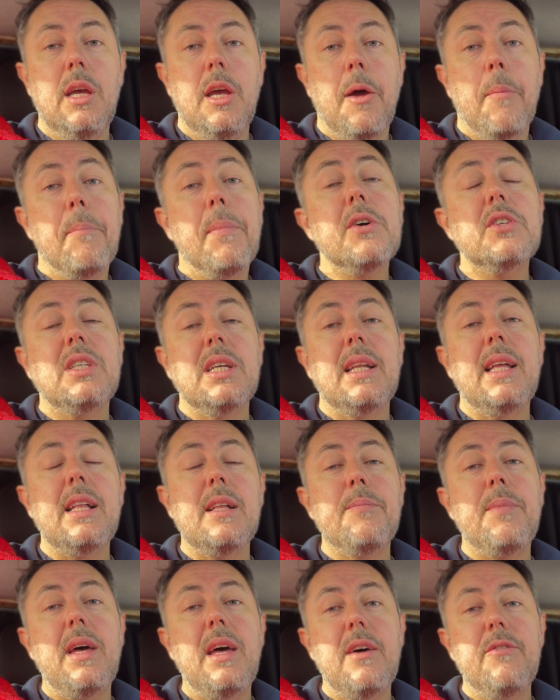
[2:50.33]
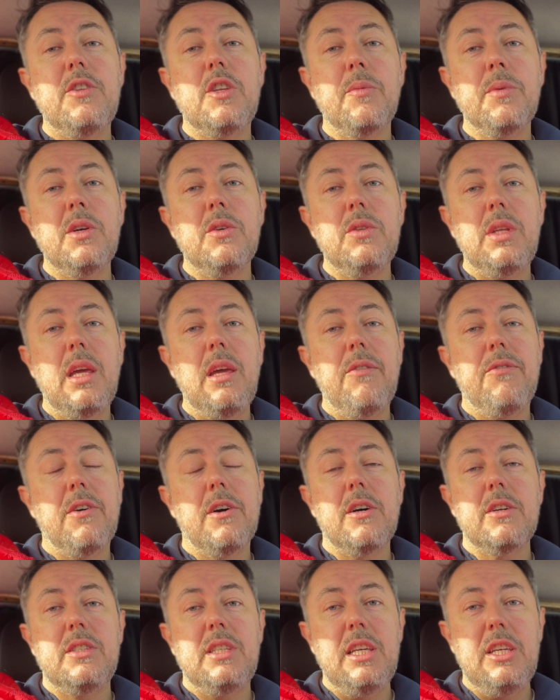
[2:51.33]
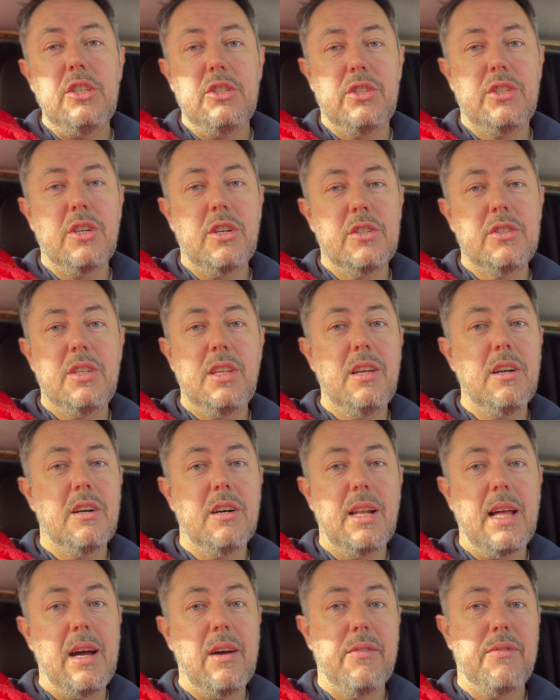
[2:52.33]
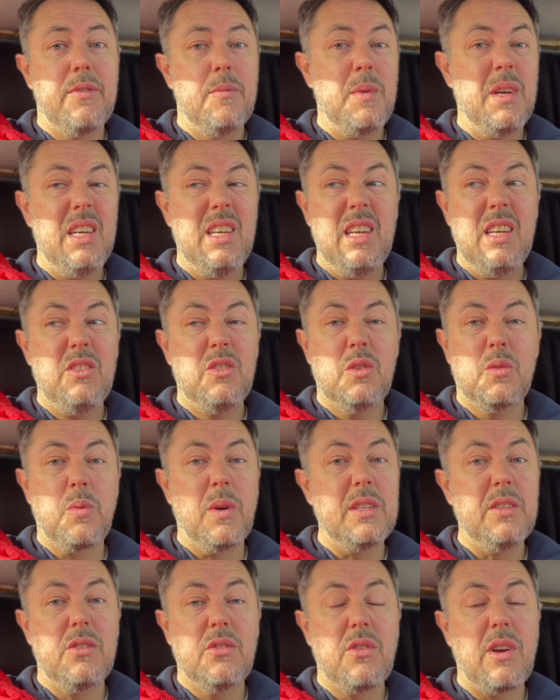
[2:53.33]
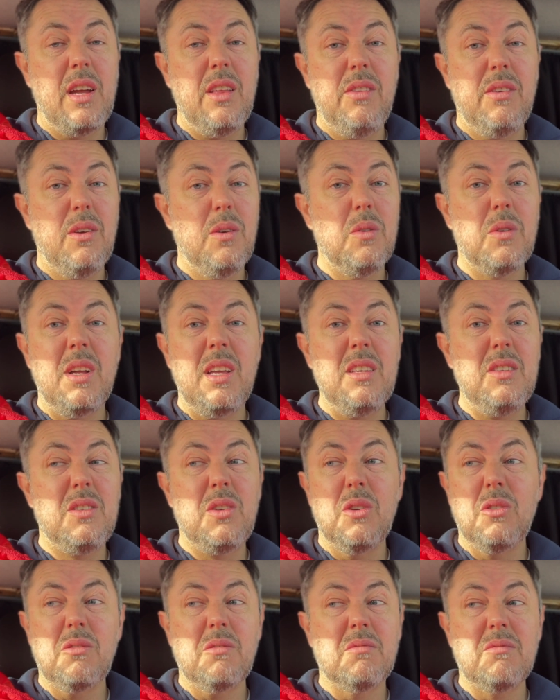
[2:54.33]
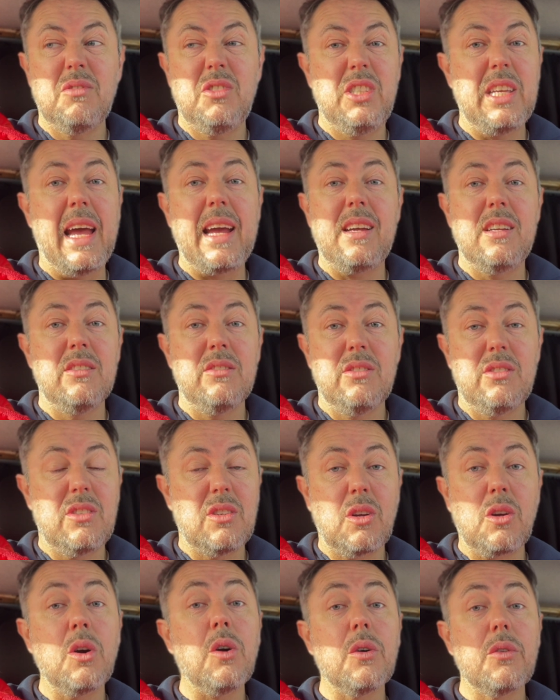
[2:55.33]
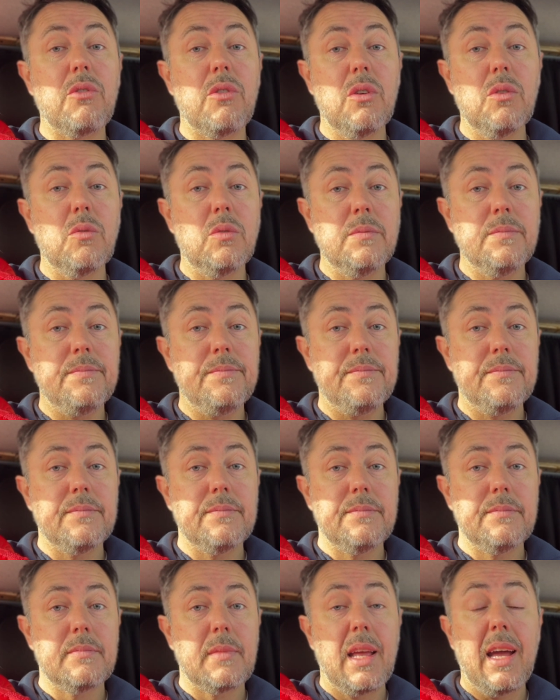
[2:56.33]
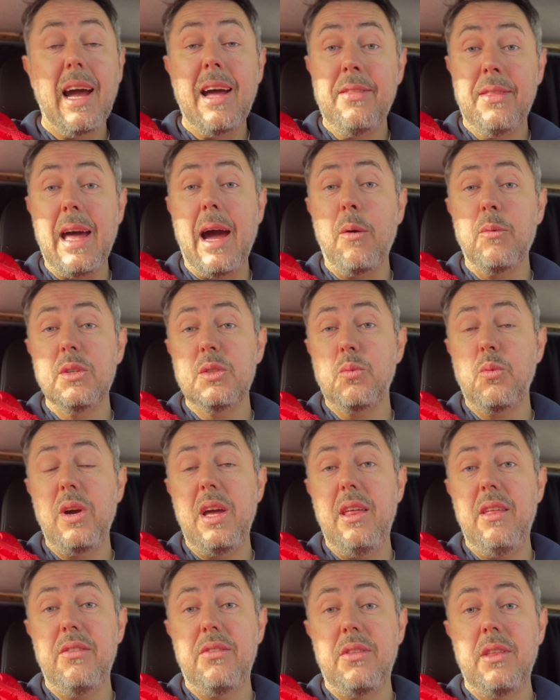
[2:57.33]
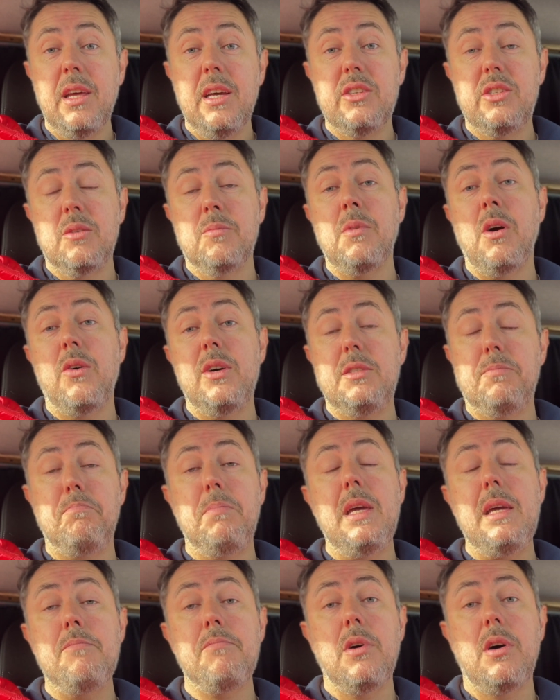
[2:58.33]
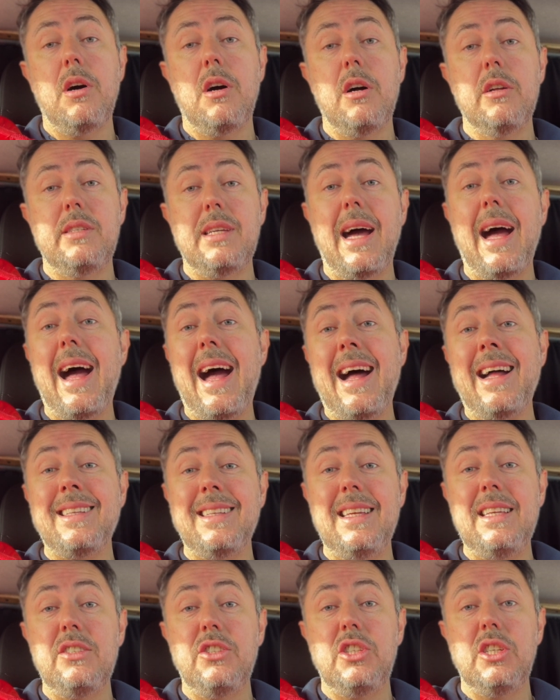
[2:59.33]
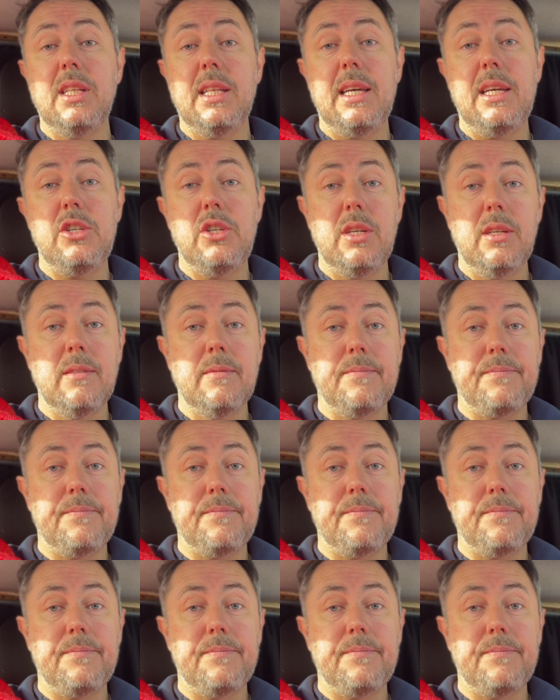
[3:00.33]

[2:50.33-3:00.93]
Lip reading: But a little bit of WD-40 sorted it all out for me. It just went straight through and it took seconds to cut through. And that was with some OSB board and insulation.